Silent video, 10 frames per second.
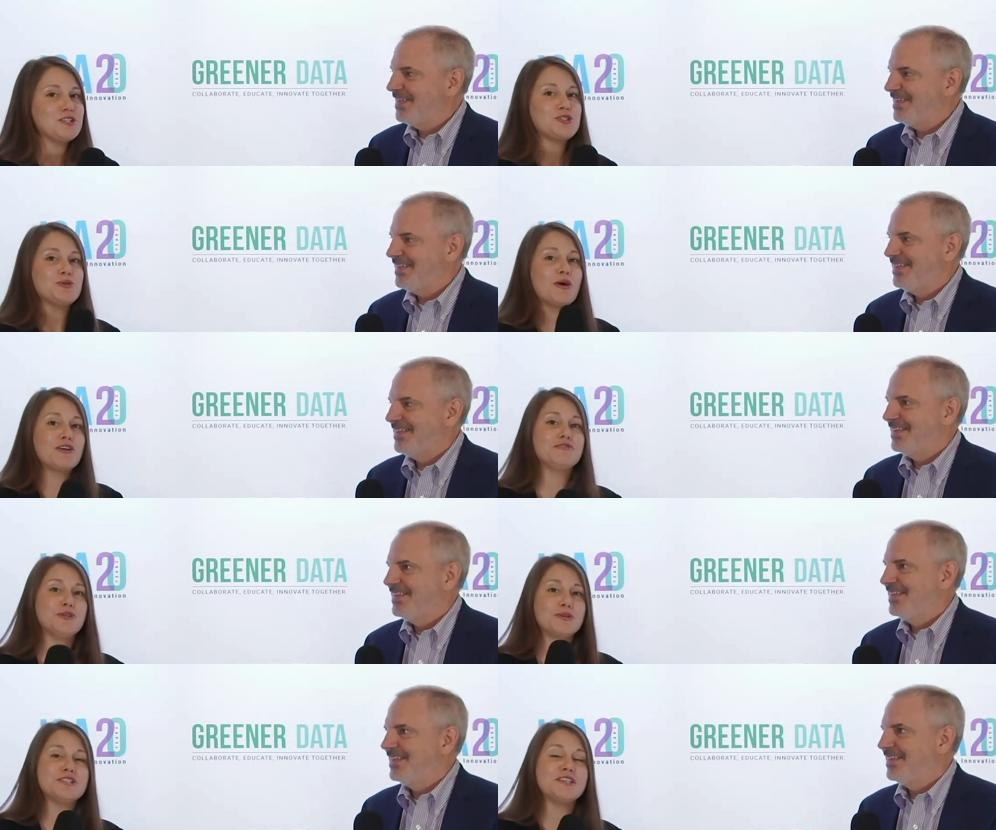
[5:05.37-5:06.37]
Speaker 1: to our
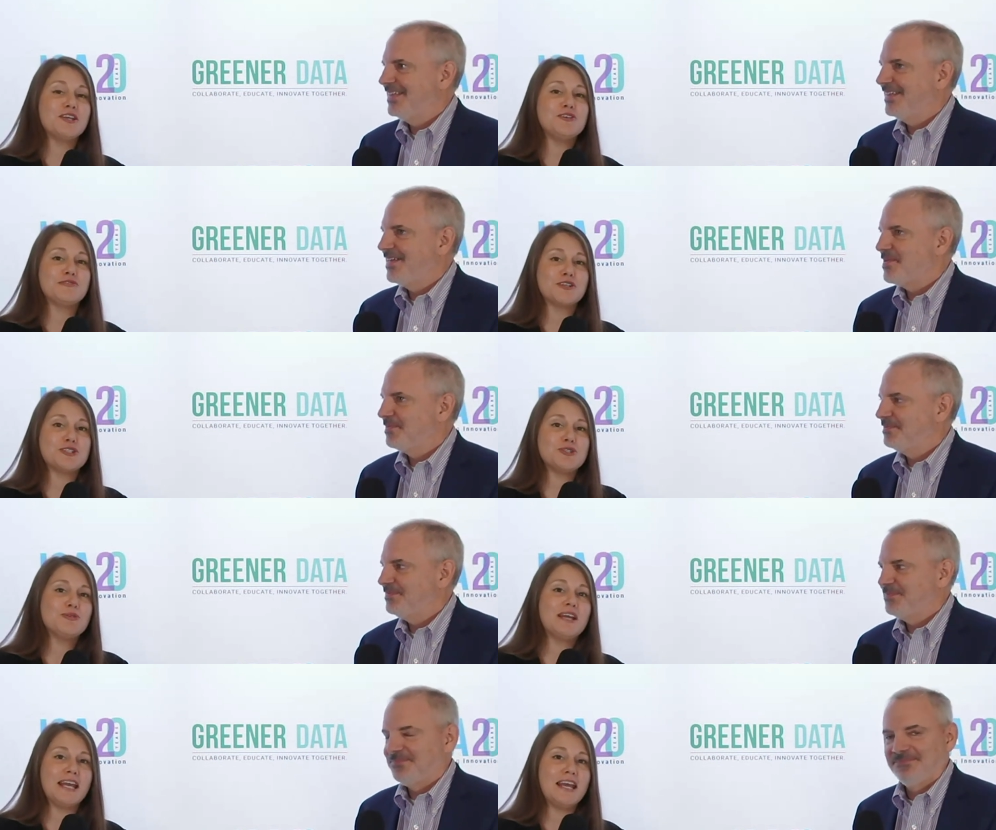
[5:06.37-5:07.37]
viewers, thank you for
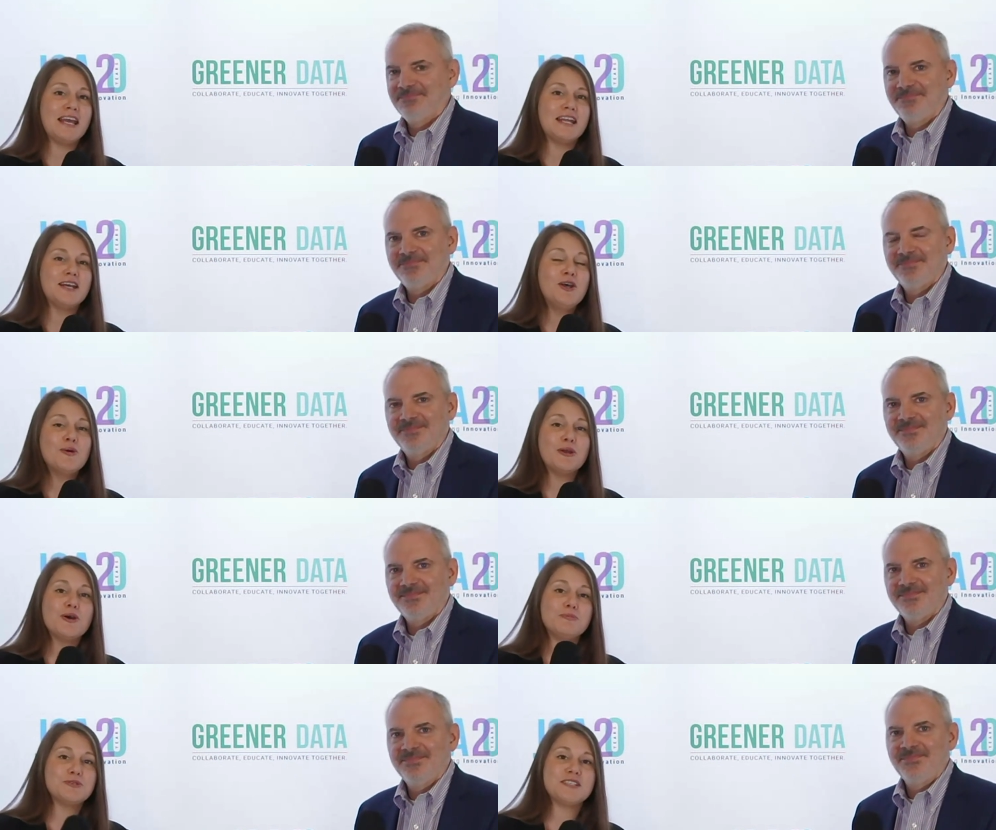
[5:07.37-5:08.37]
tuning in. We
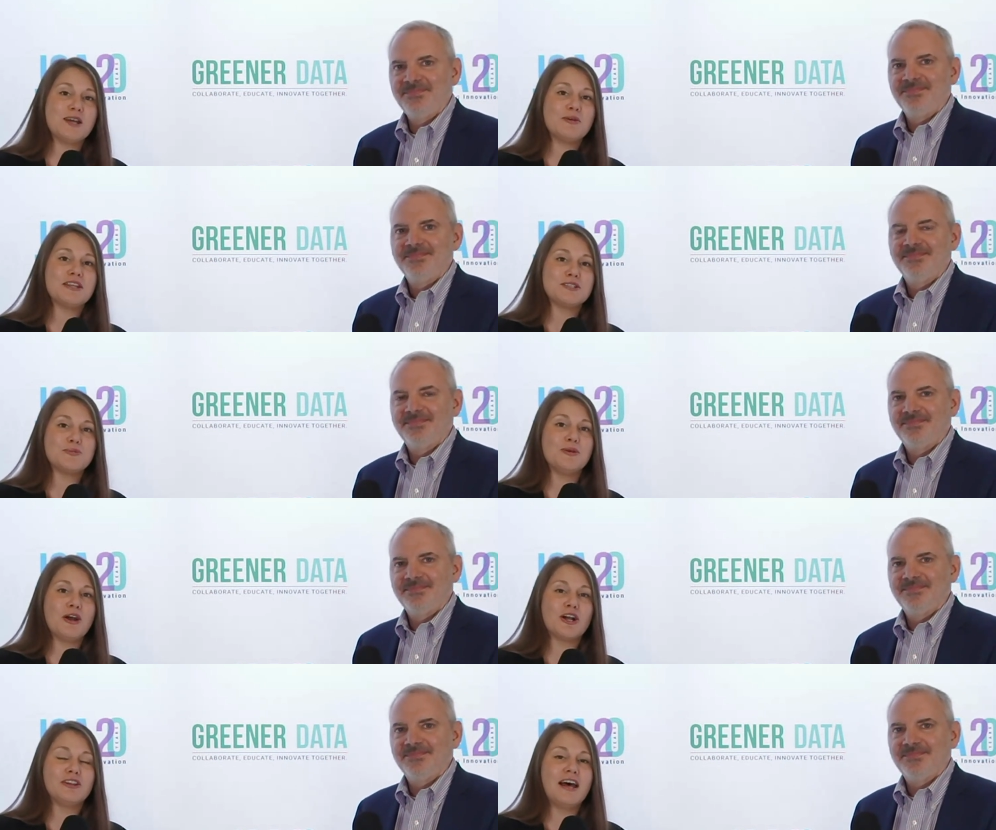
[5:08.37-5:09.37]
hope you stay with us. We
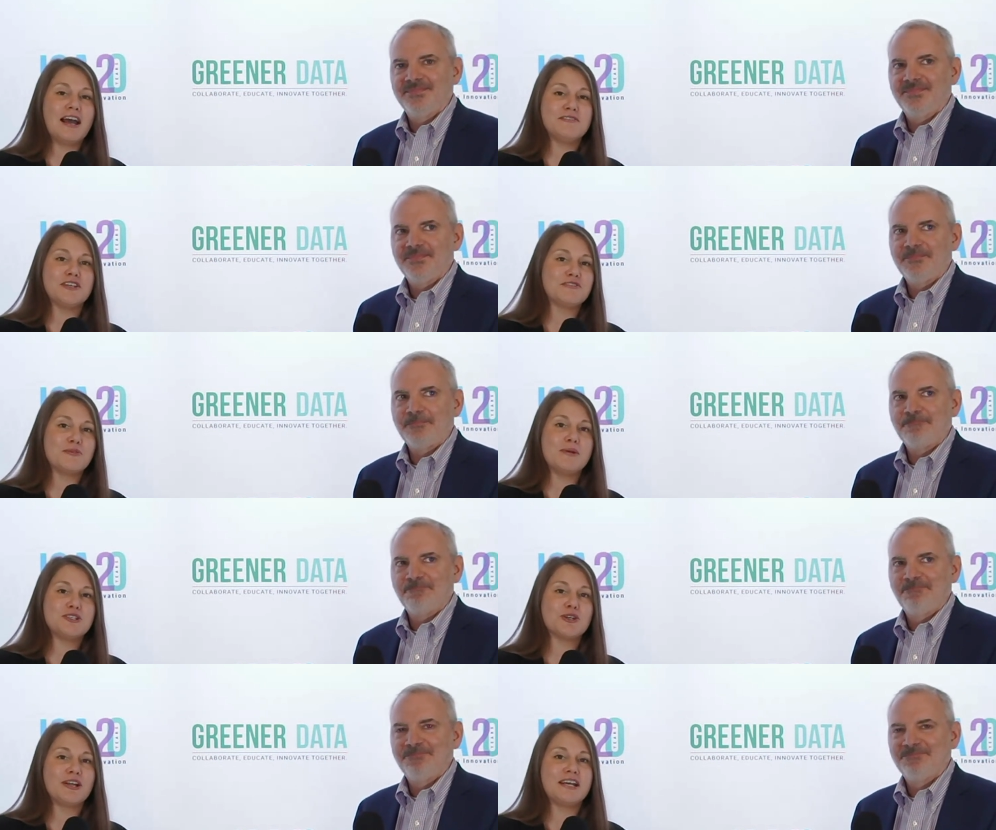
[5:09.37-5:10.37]
are live here from
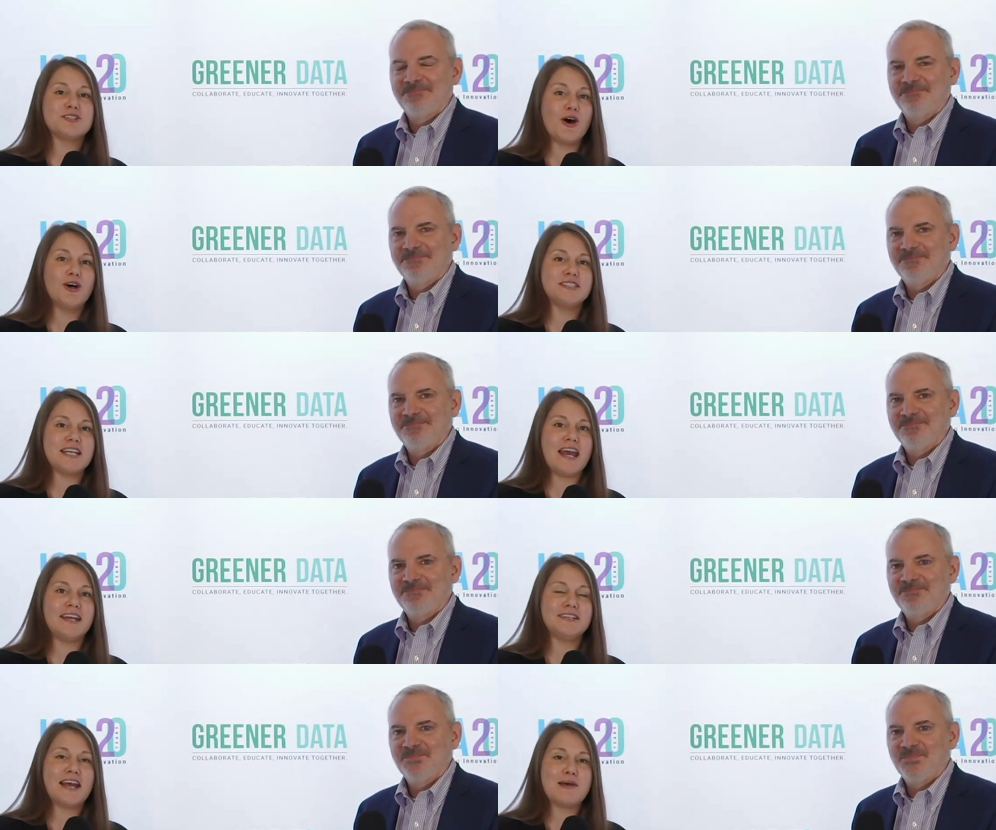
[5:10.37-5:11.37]
Metro Connect all day.
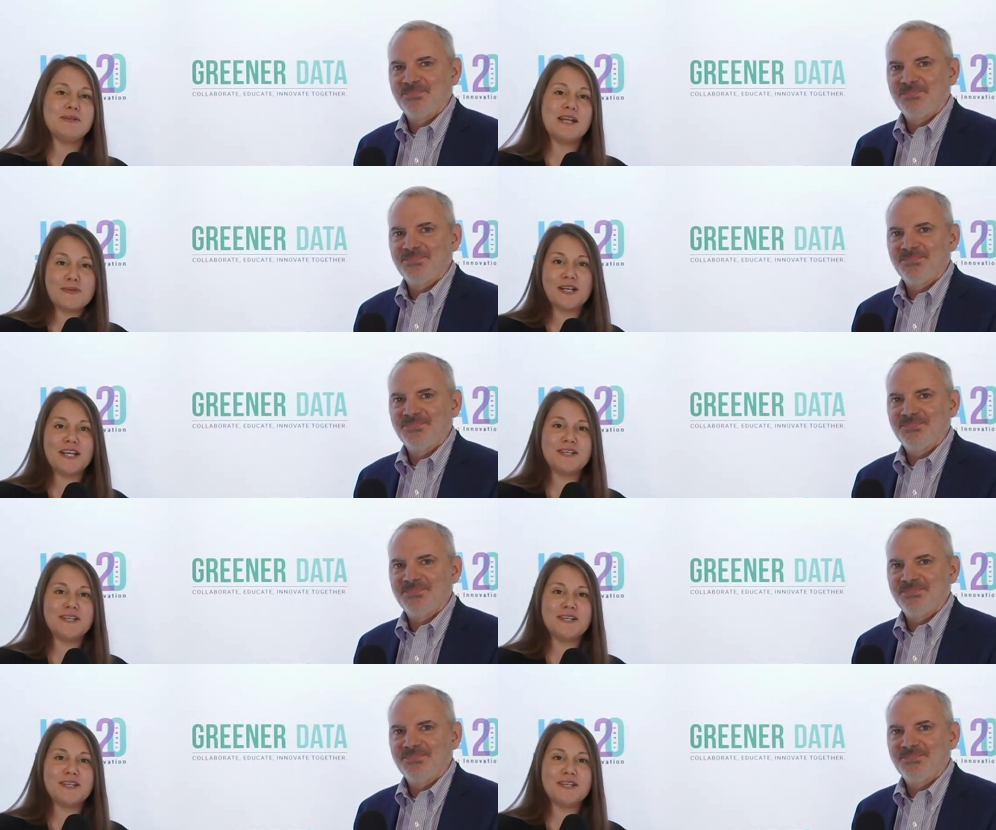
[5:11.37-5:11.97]
Happy networking.